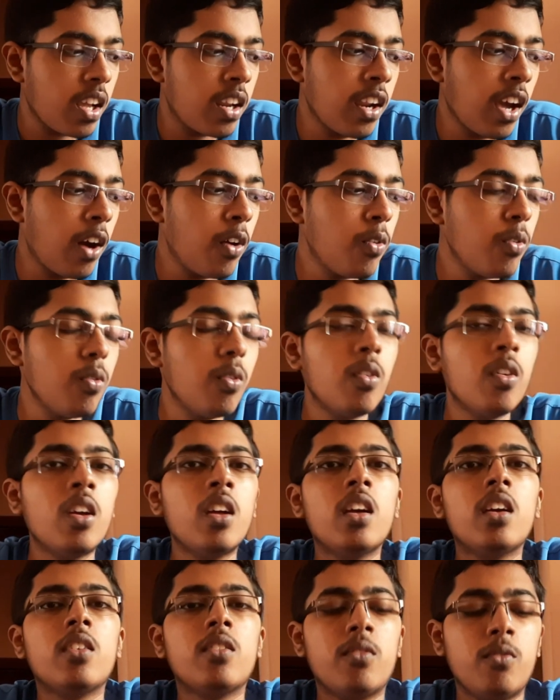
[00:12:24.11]
Now
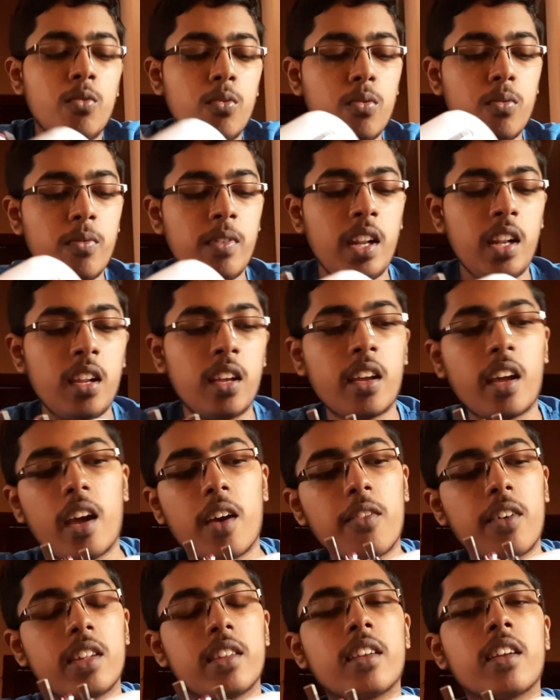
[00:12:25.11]
you will
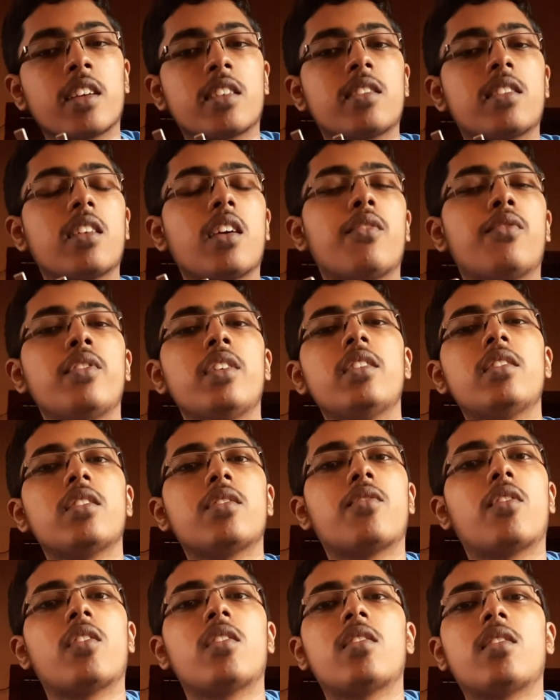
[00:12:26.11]
have other extra
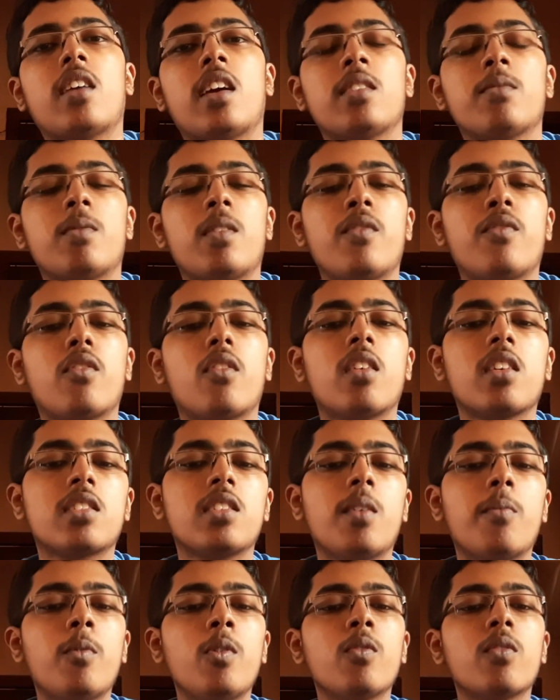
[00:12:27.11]
features for the transmitter. For
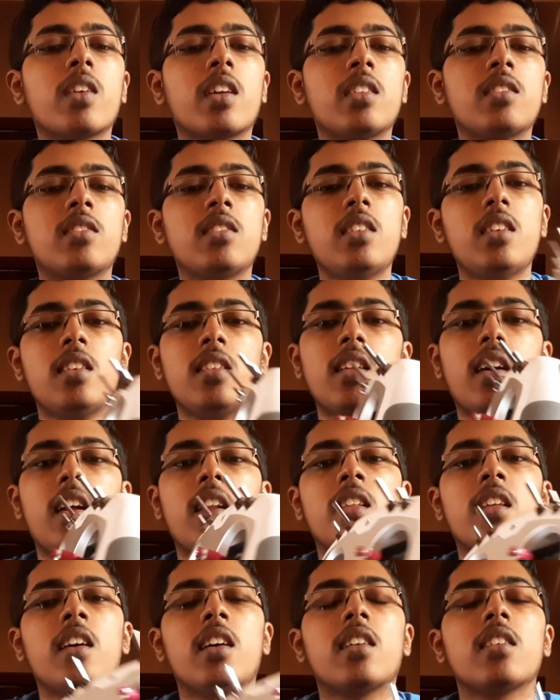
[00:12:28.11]
example, you can see
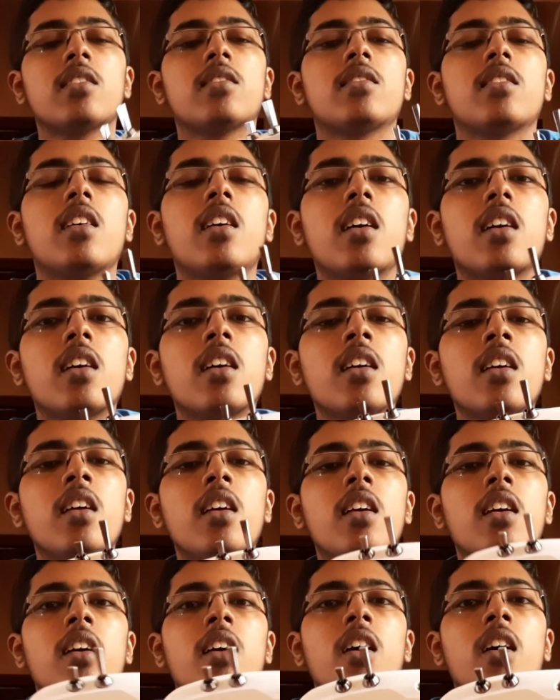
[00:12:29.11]
that there is a
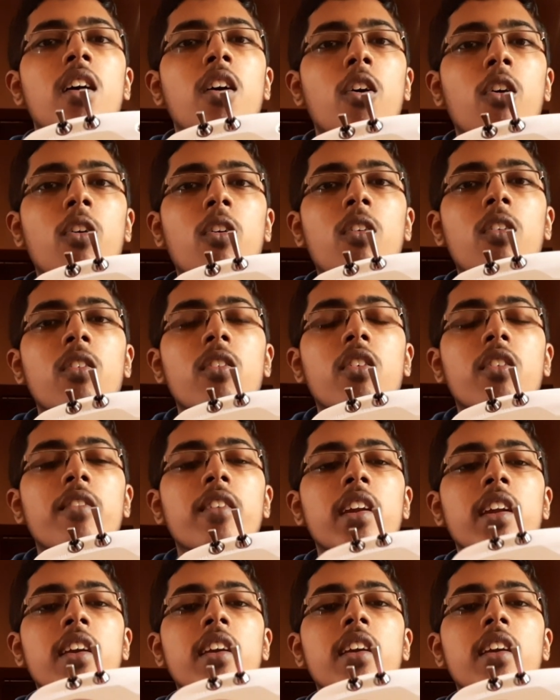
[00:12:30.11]
hold over